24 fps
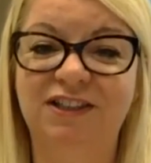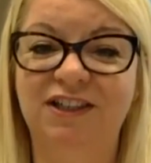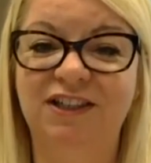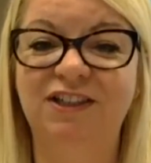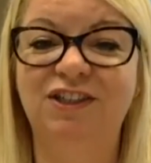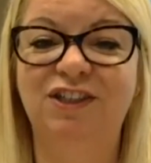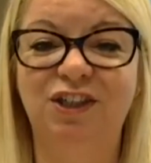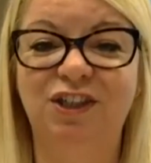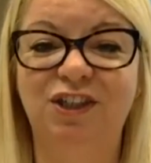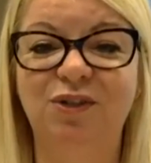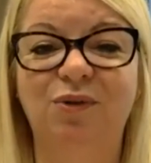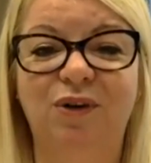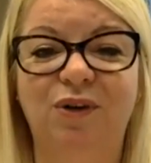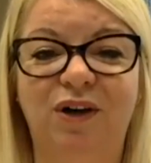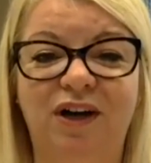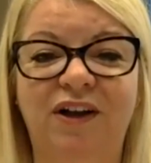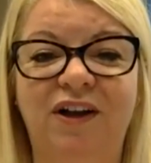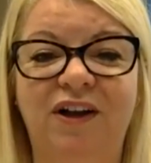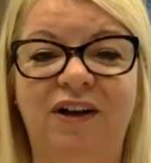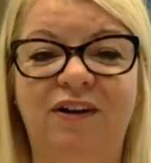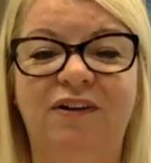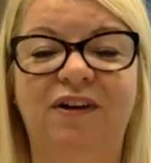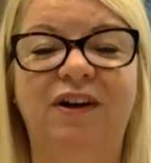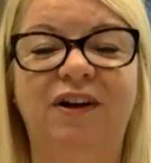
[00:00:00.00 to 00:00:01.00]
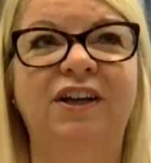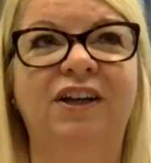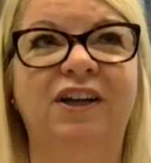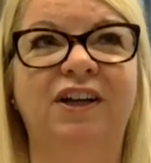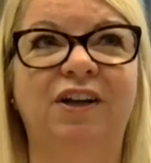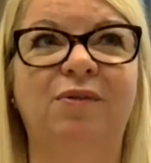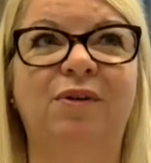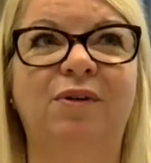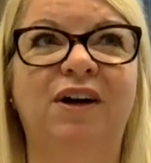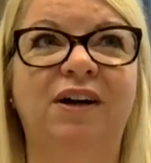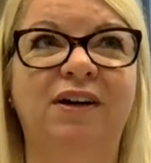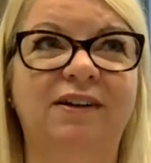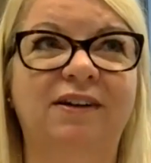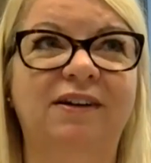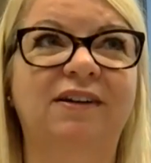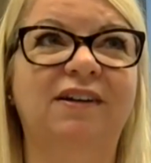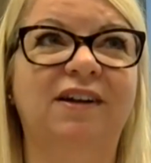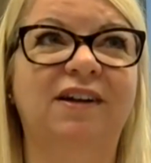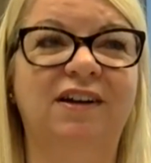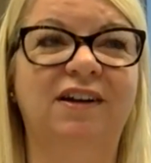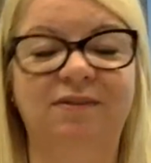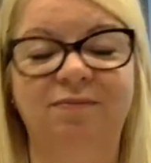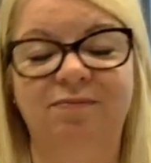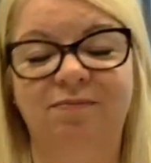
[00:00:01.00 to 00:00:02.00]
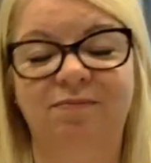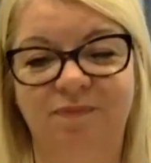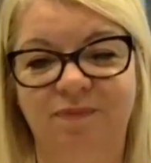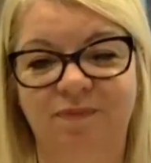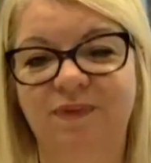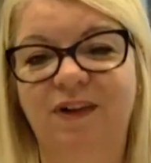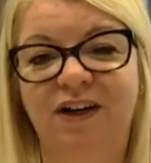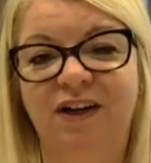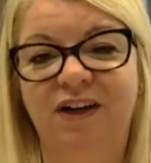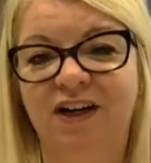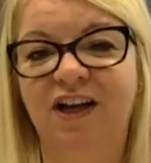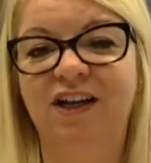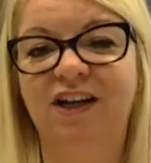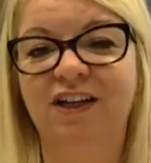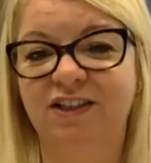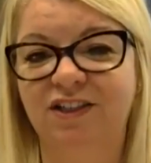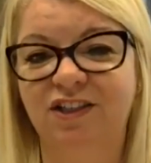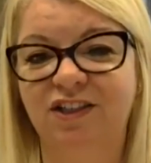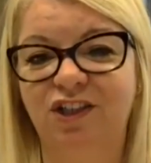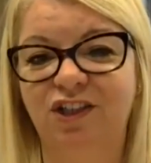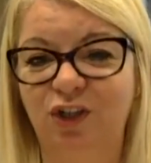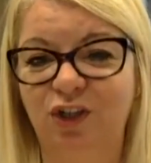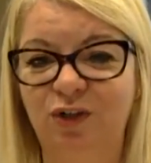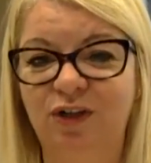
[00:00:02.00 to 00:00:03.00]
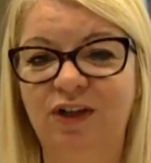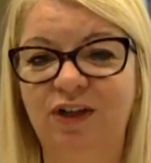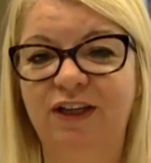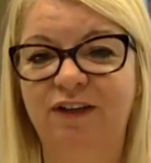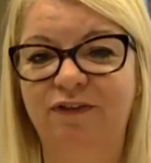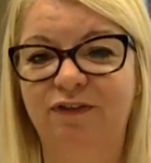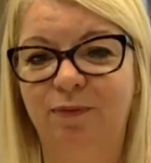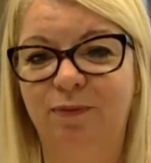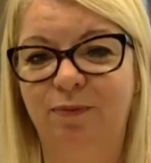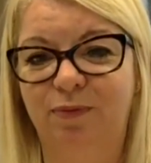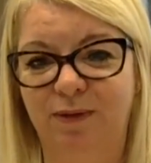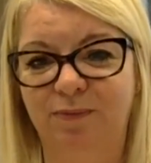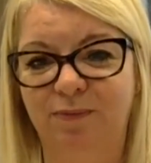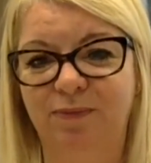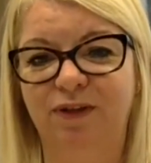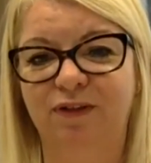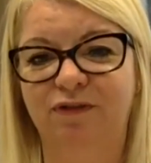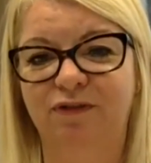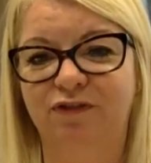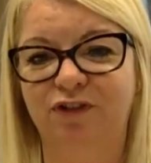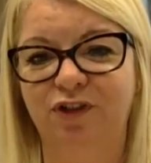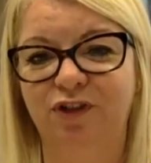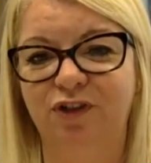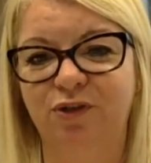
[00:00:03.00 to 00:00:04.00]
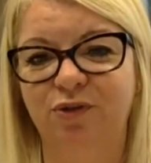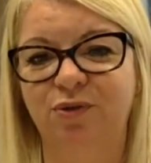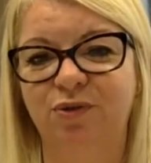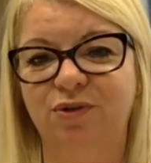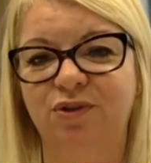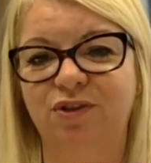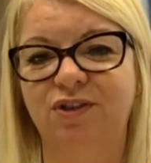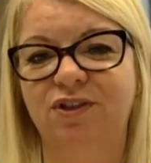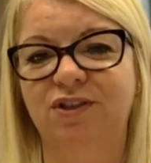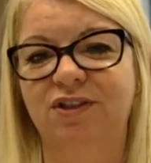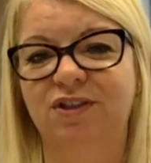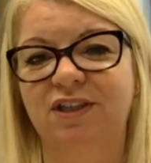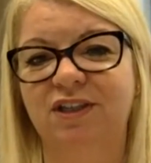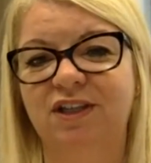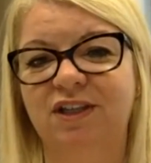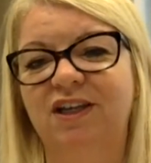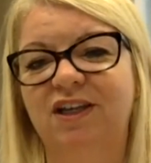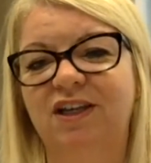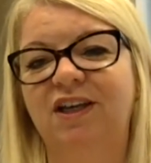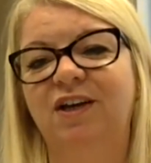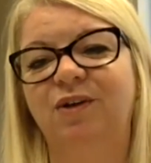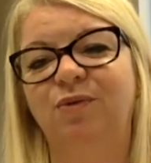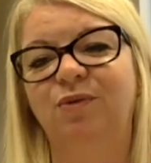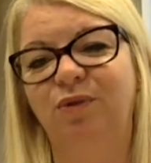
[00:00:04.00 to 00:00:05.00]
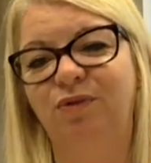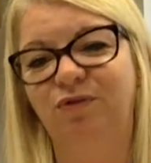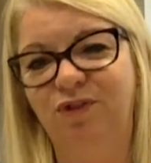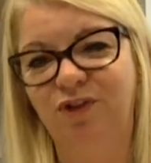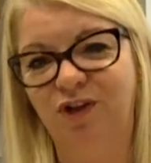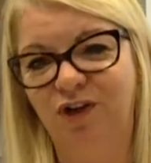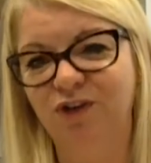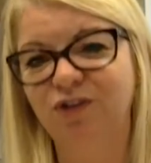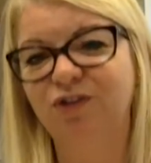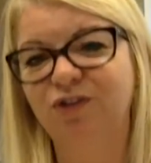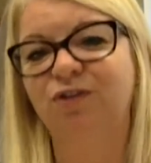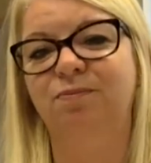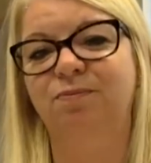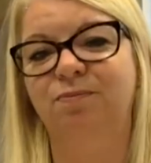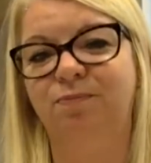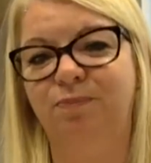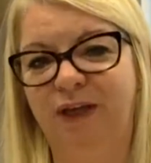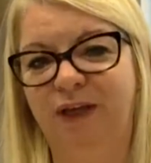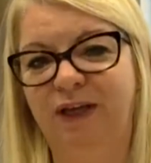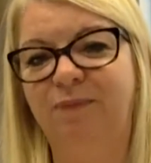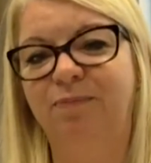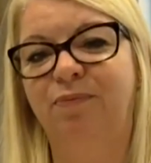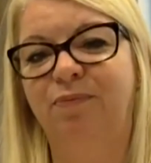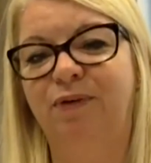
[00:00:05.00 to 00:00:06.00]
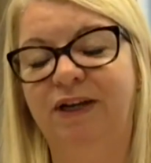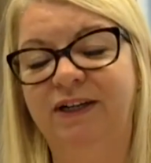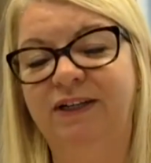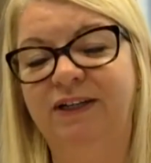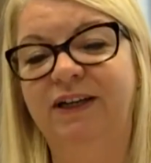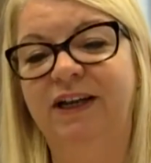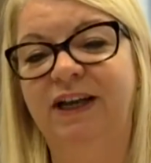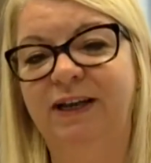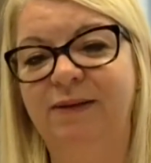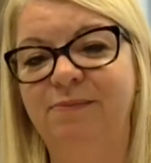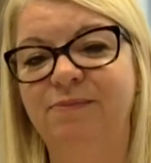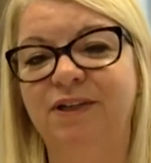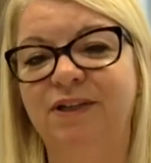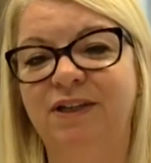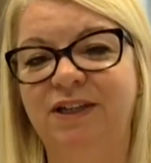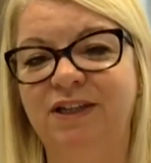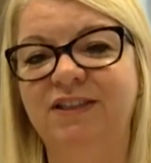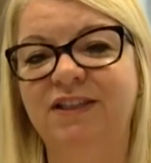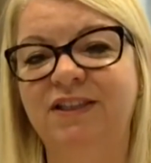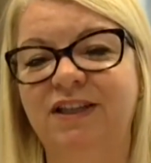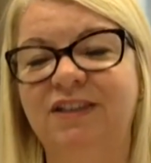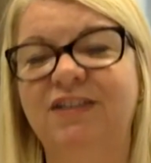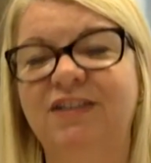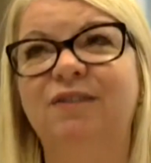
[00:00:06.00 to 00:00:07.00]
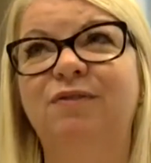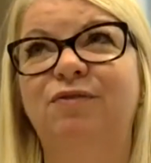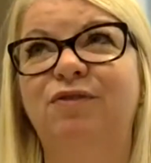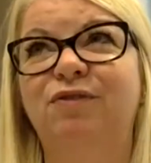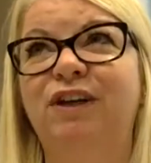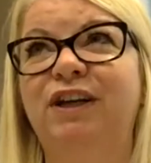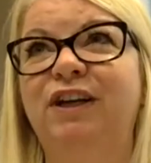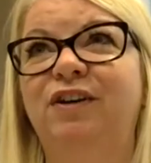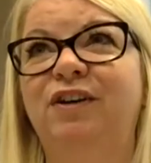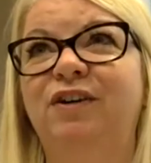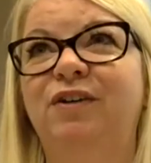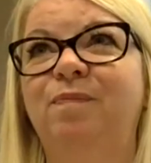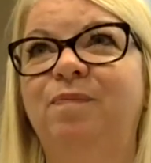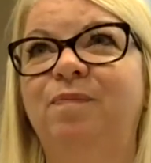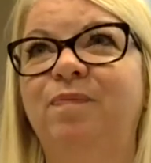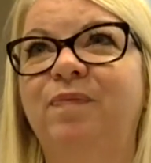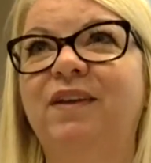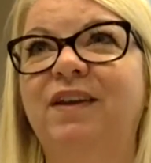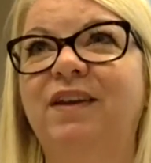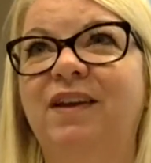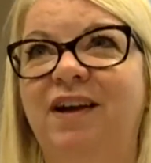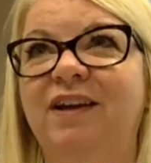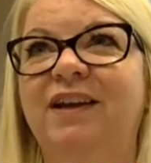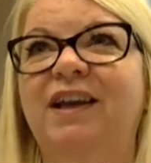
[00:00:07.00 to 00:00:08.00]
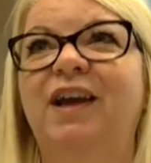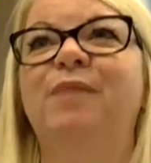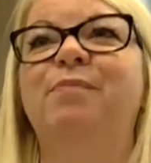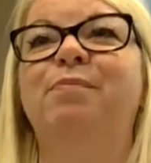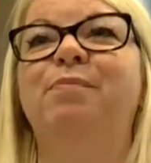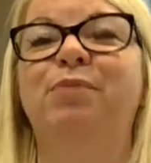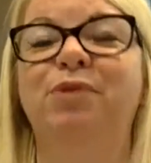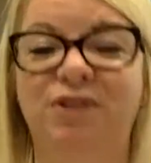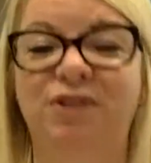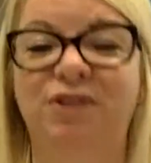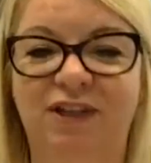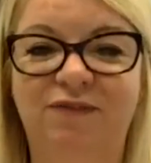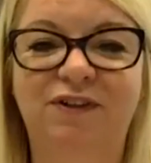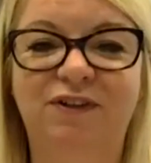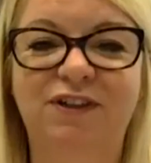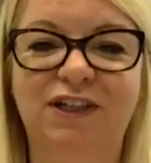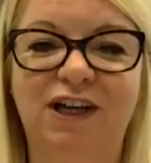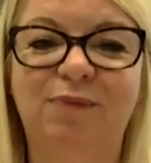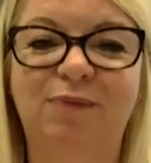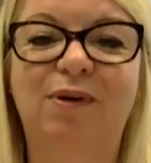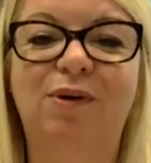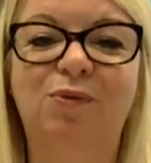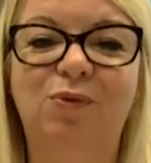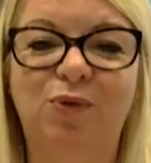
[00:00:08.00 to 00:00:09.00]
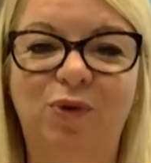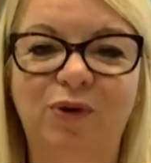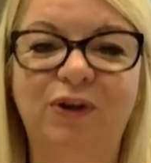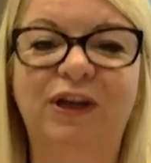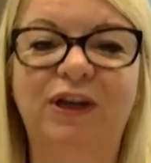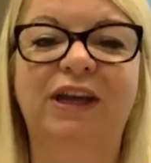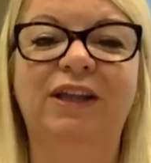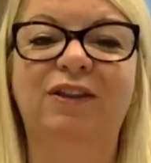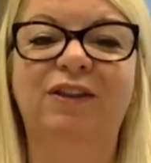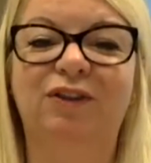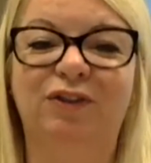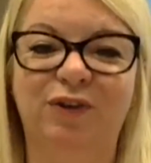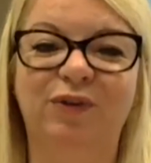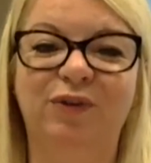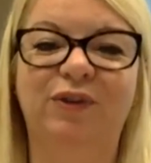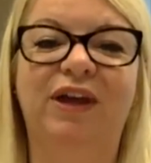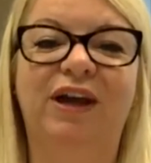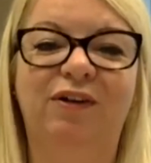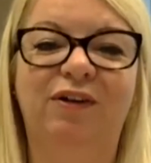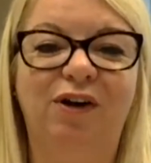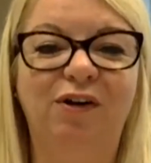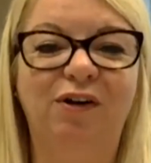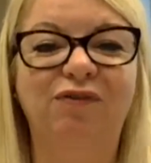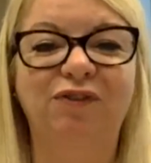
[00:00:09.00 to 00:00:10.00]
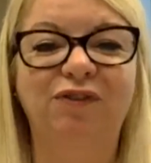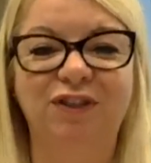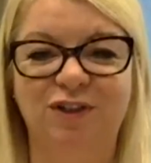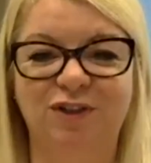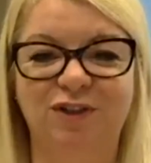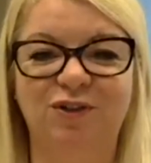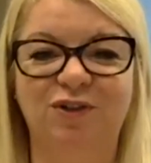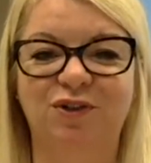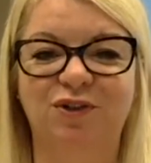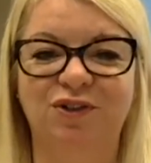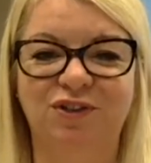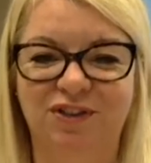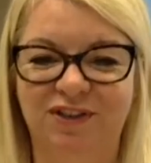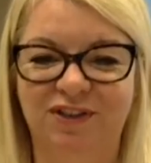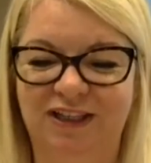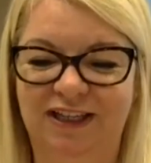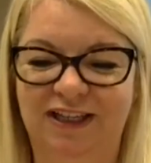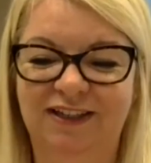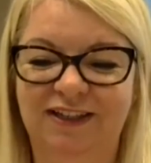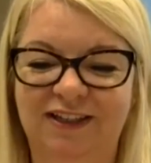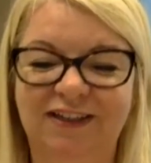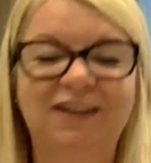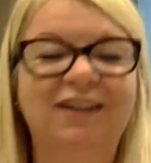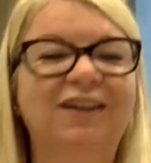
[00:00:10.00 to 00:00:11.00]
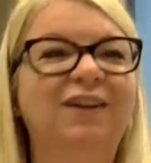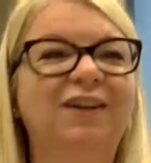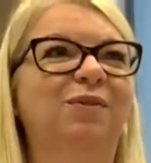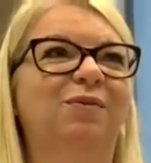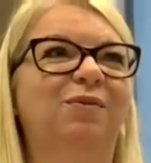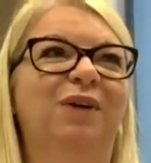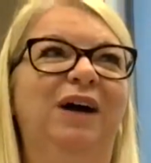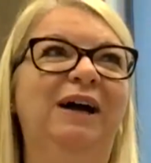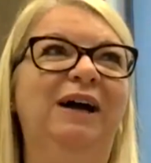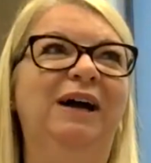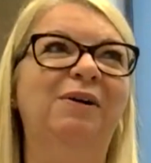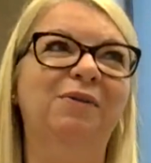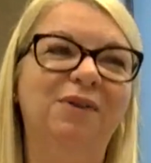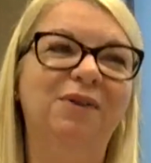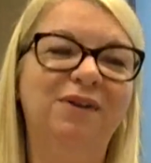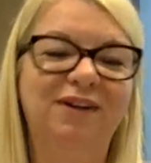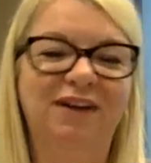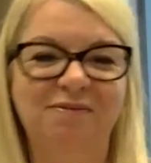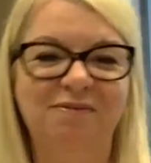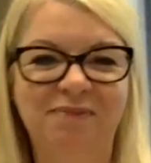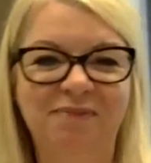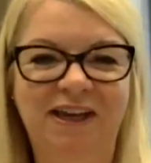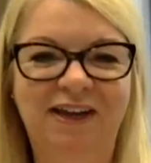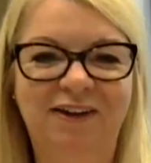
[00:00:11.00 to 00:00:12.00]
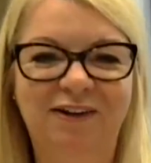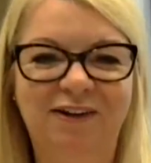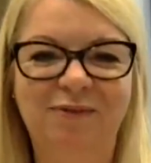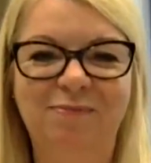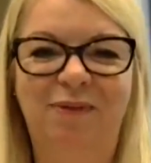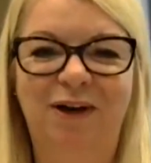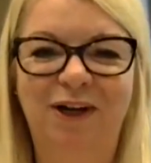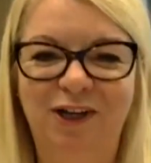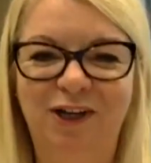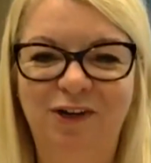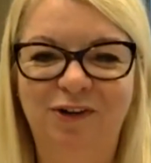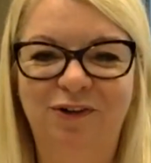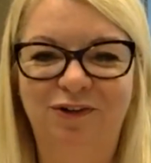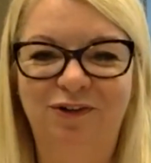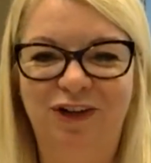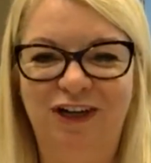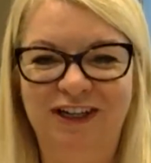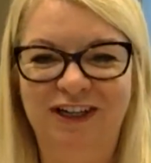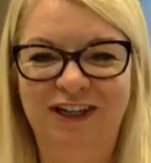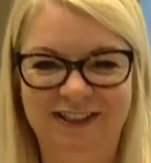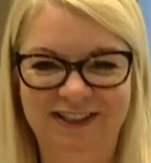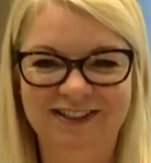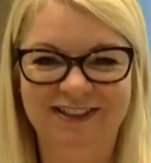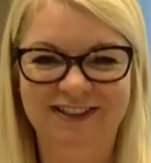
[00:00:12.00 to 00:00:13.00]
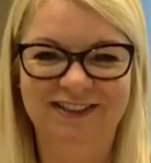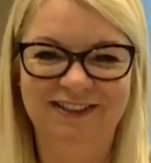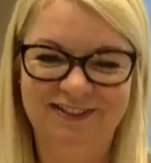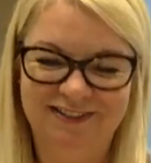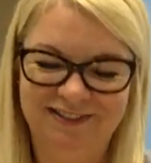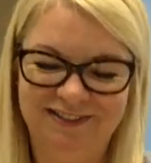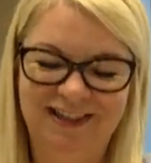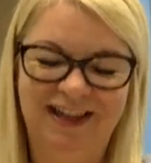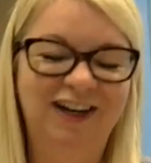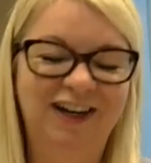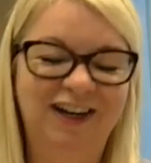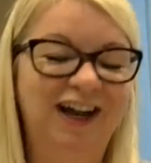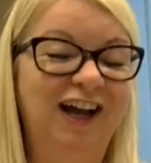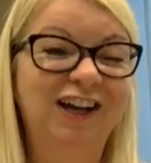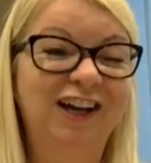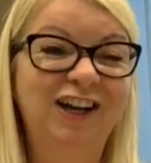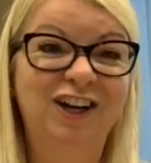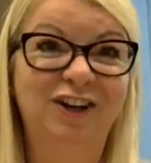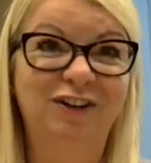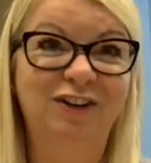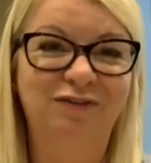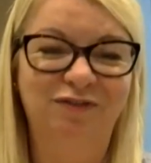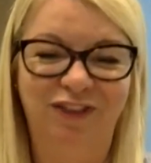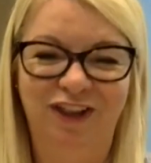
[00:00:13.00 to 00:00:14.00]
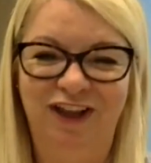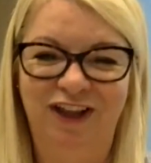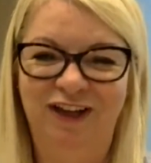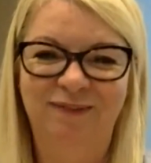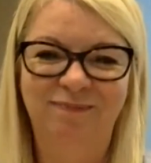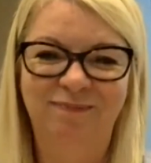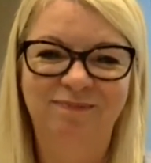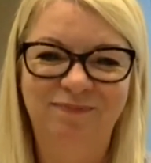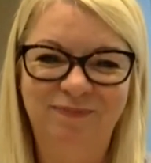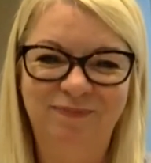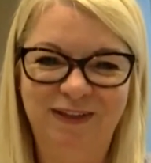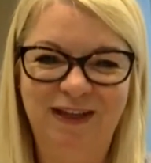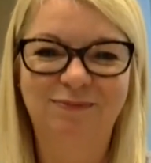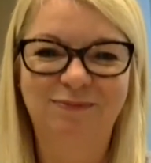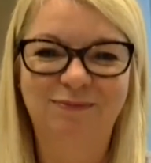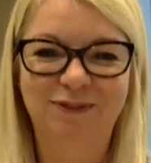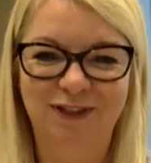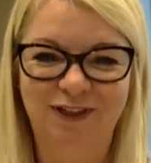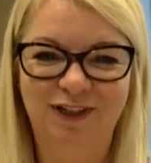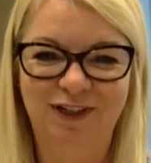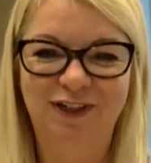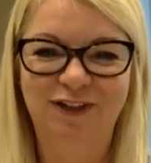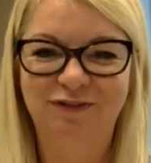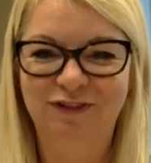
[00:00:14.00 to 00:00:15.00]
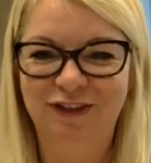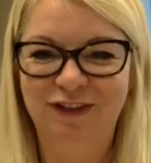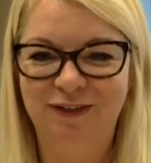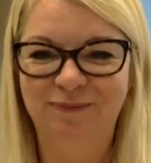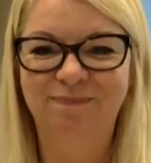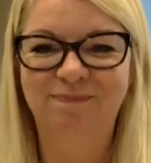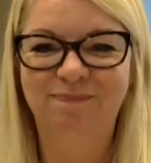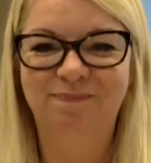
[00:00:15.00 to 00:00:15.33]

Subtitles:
I do. Our clients are Unilever, Premier Foods. We've got some big brand names, and it's a real... I get a buzz every time I walk in through their office doors and think, wow, I'm here in my own right. And I love that. Absolutely love it.